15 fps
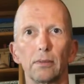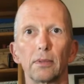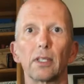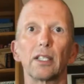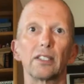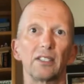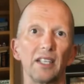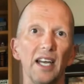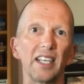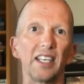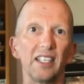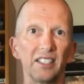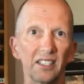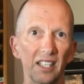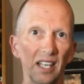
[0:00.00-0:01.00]
because
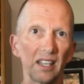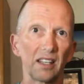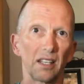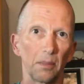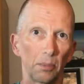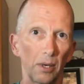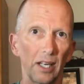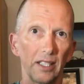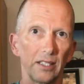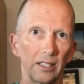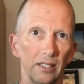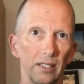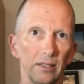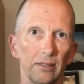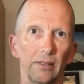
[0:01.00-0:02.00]
Nike set the
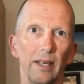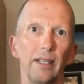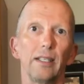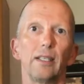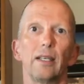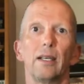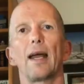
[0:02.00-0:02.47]
price, right?